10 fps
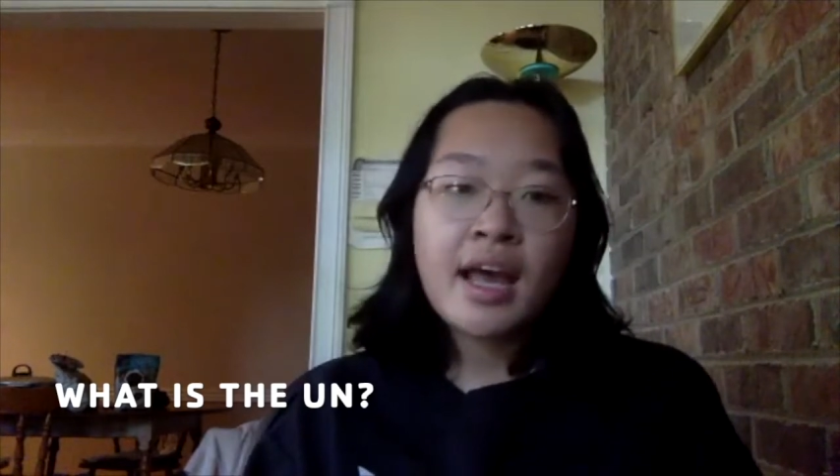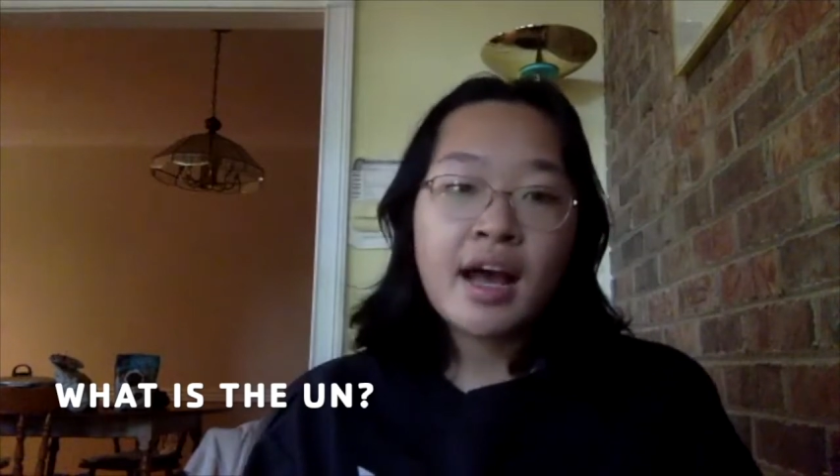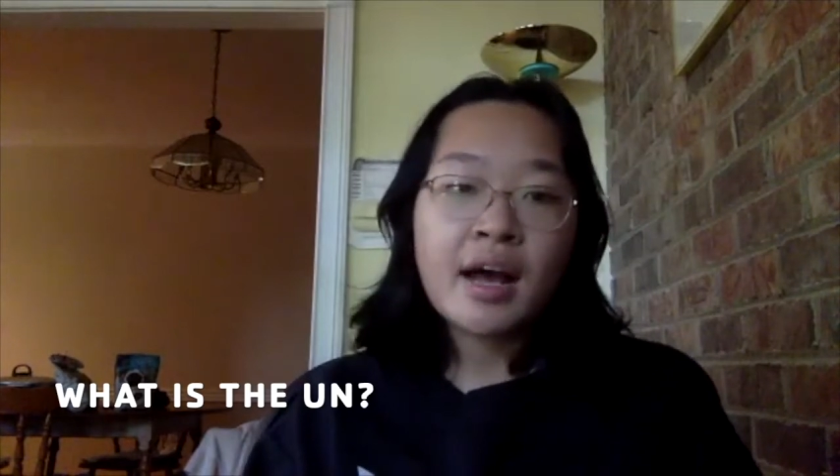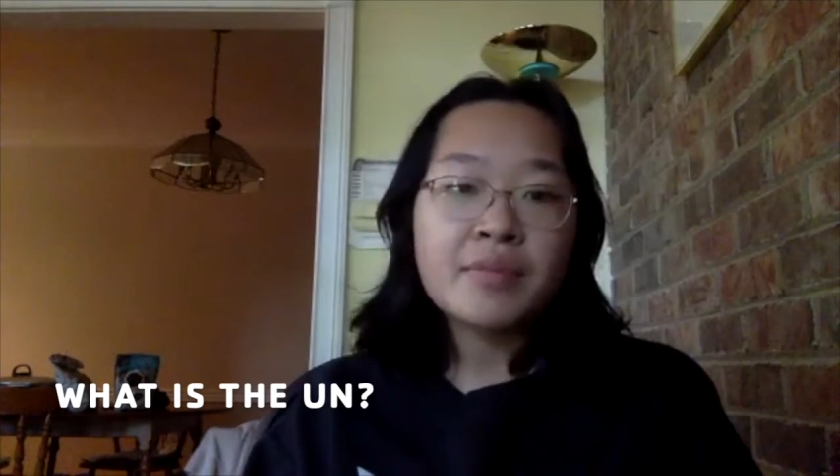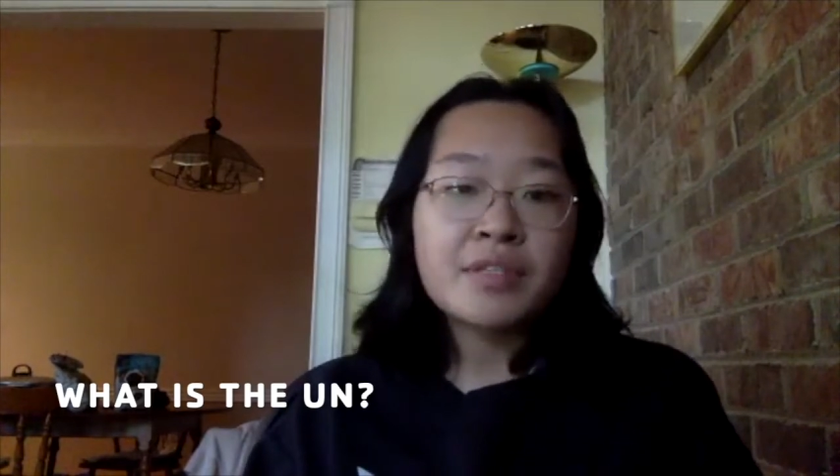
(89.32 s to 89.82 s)

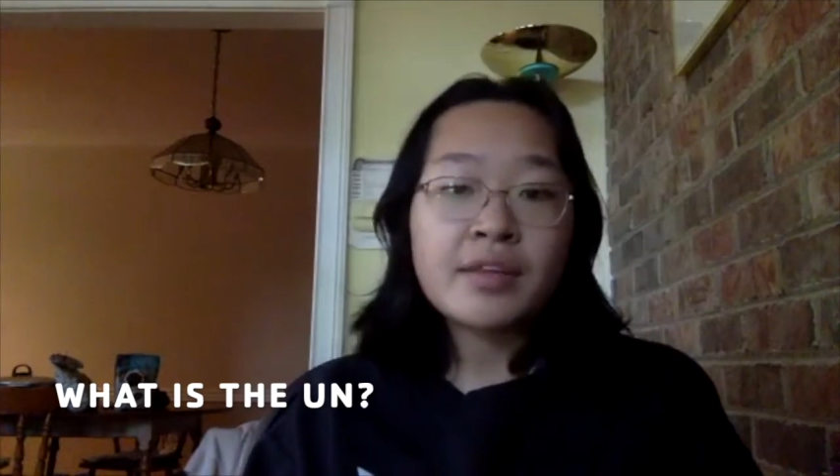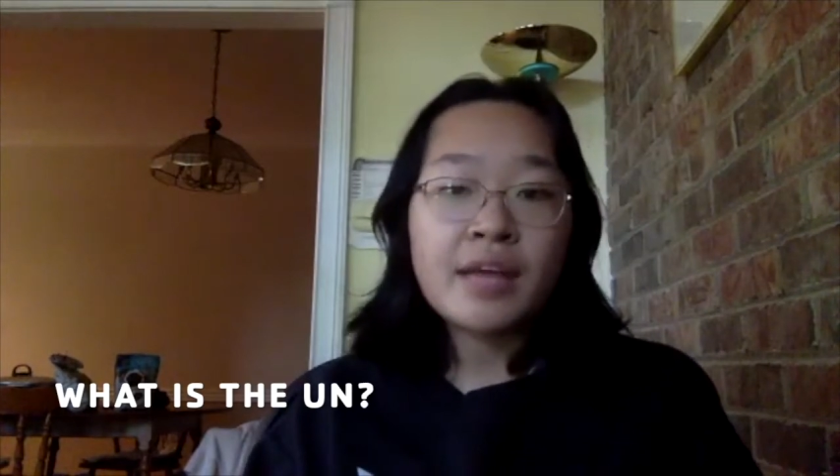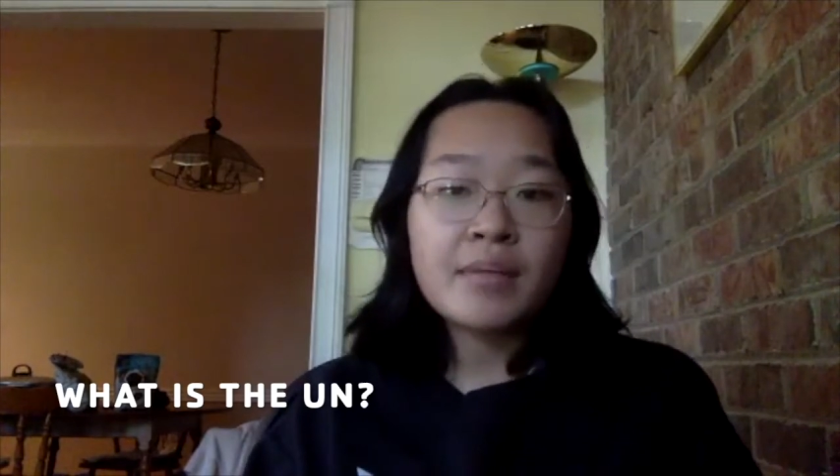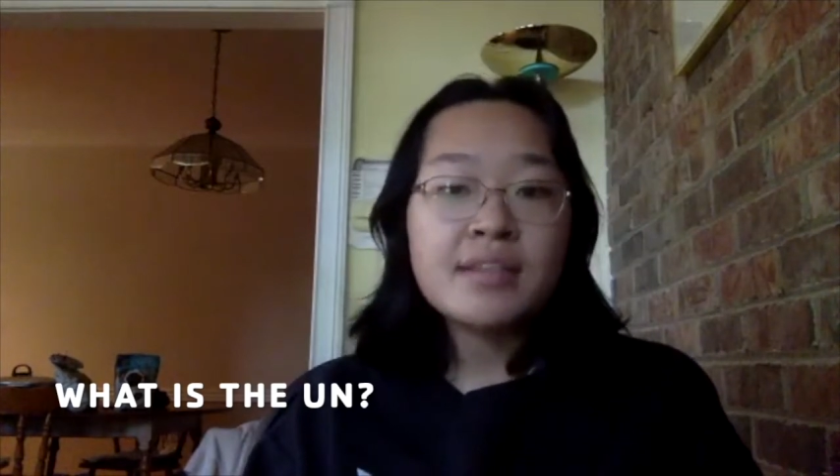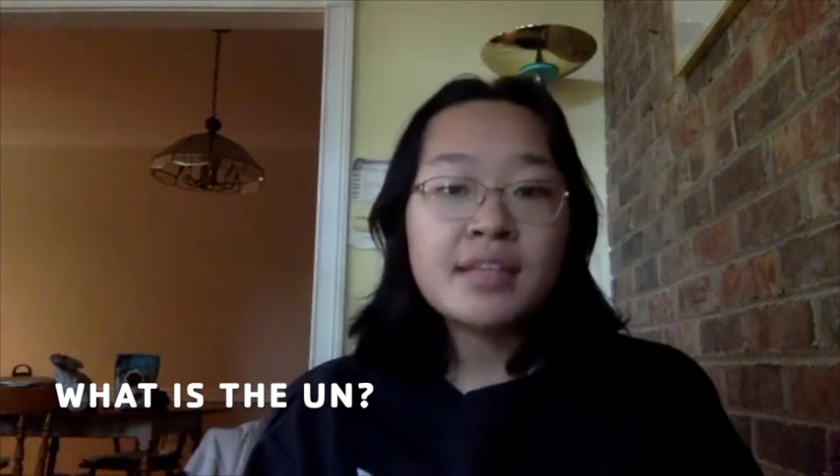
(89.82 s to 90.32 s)
So
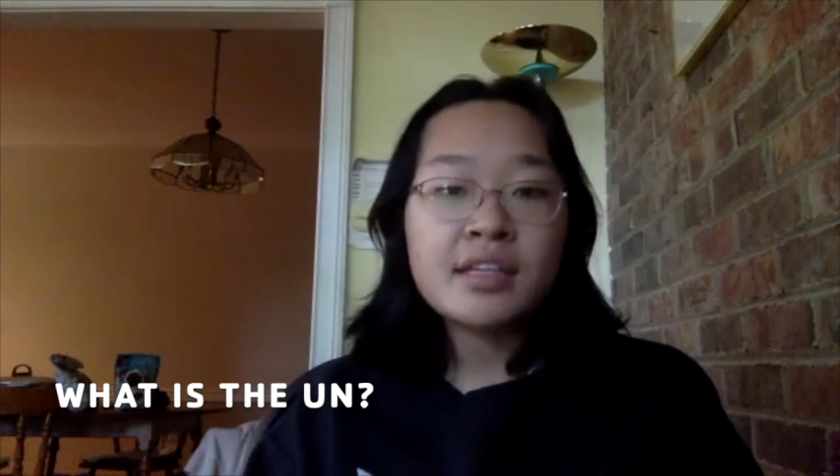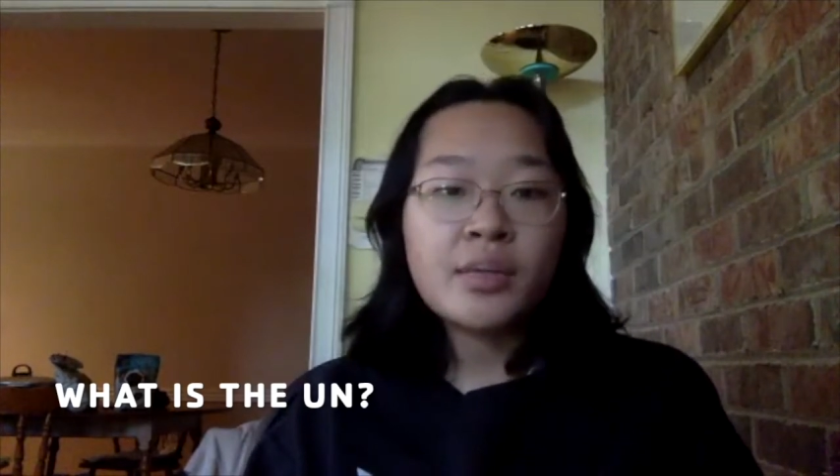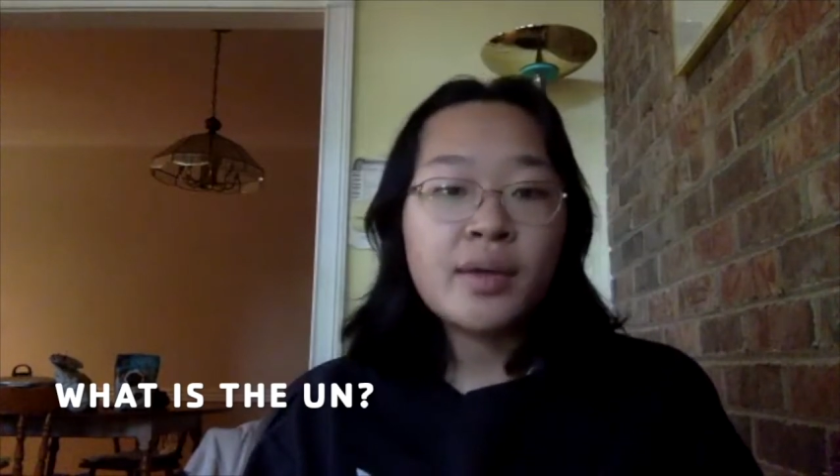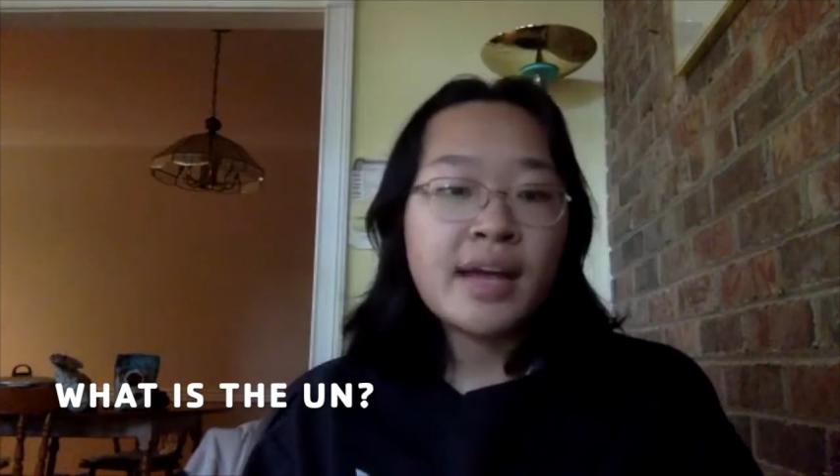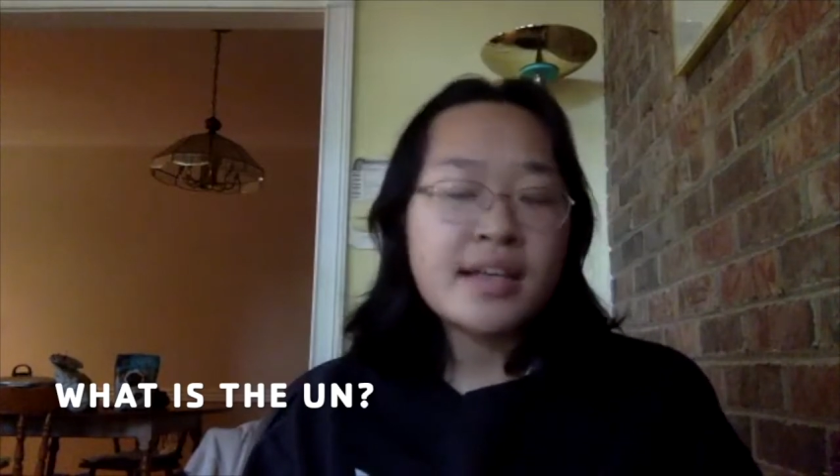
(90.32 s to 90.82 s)
that means that the
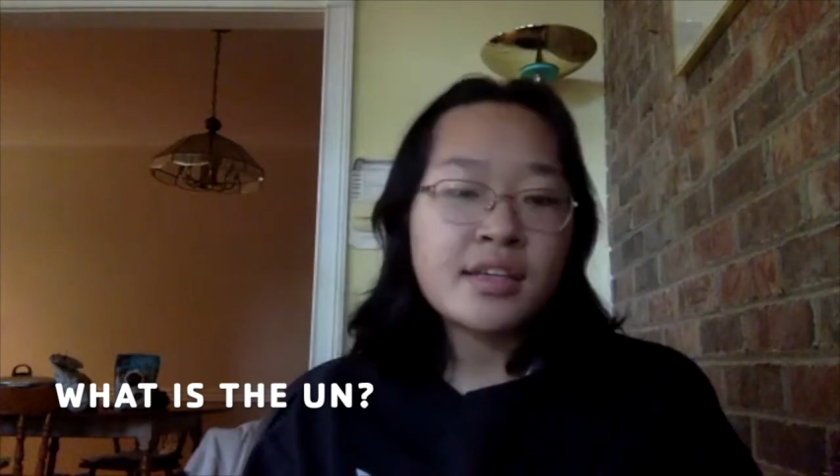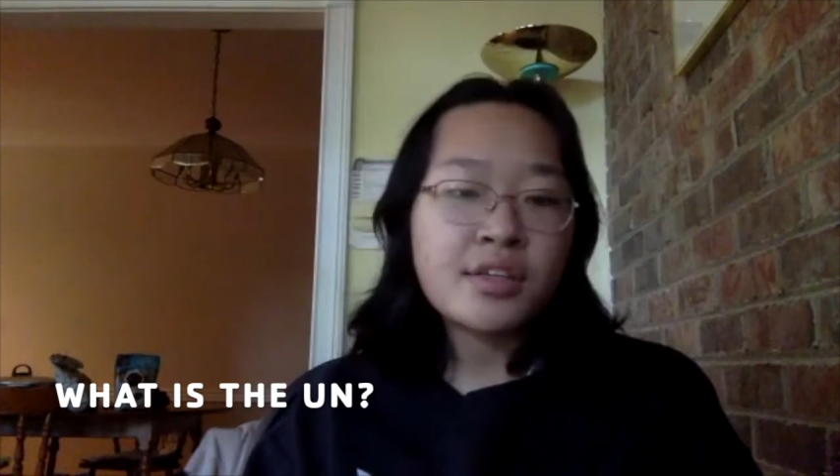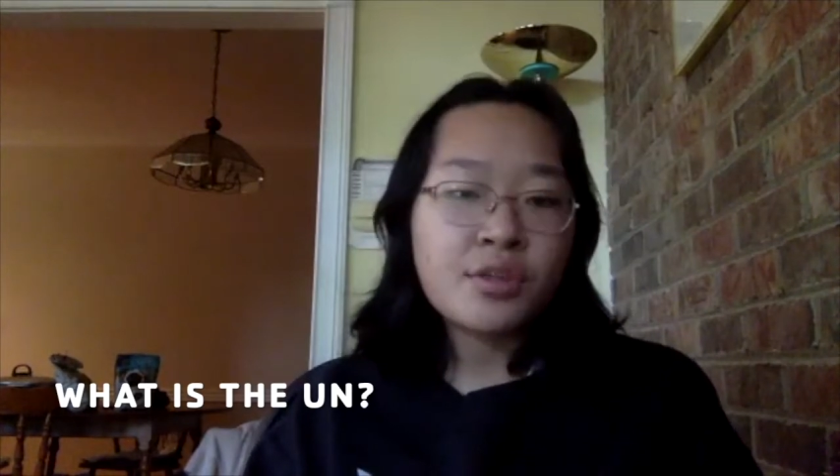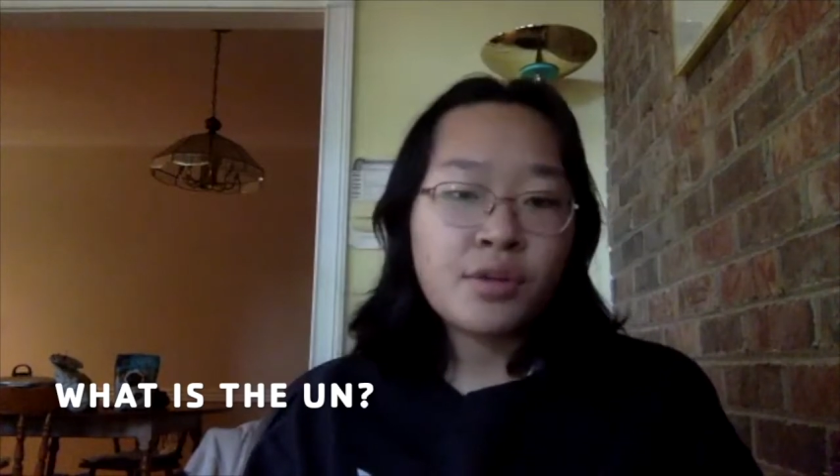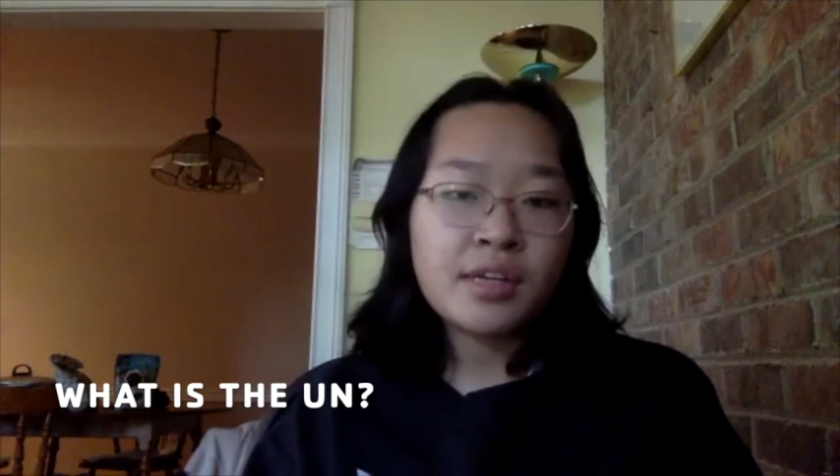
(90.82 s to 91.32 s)
UN has the
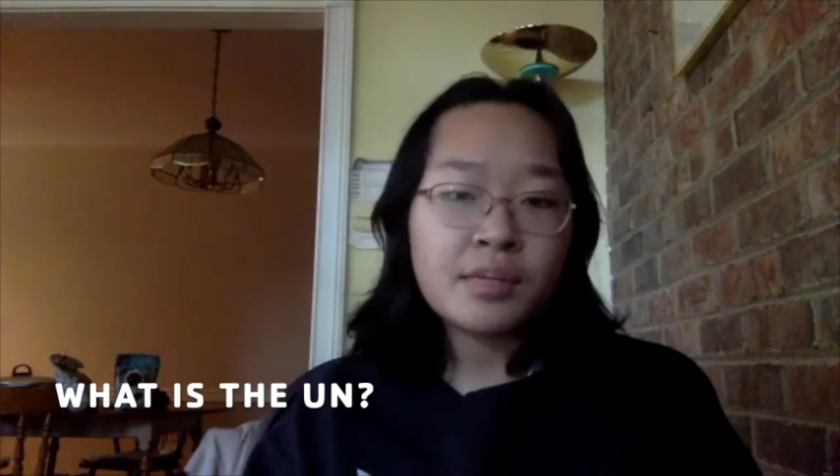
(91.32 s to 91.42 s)
authority